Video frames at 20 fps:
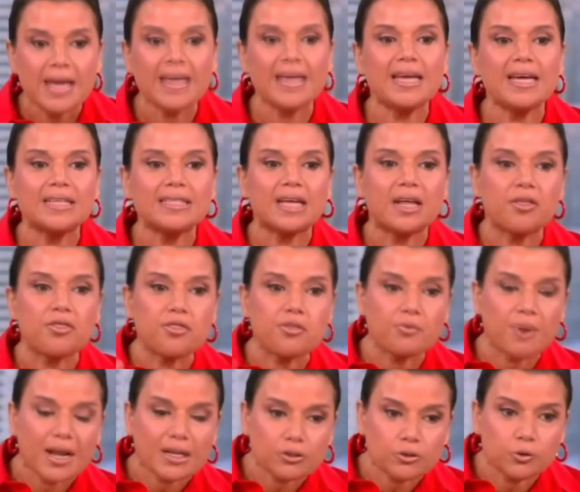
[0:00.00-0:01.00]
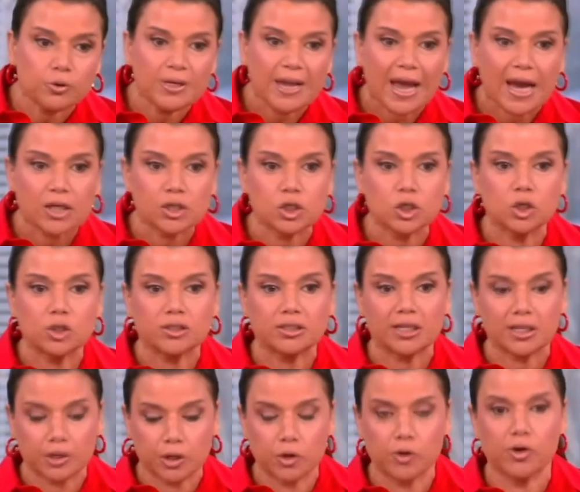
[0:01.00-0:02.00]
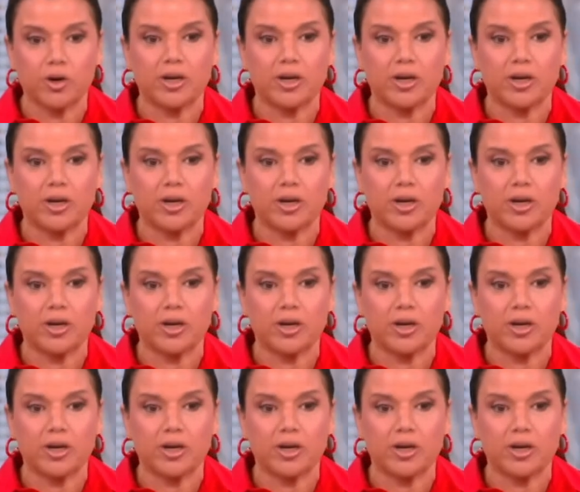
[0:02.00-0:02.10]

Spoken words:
morning. Let me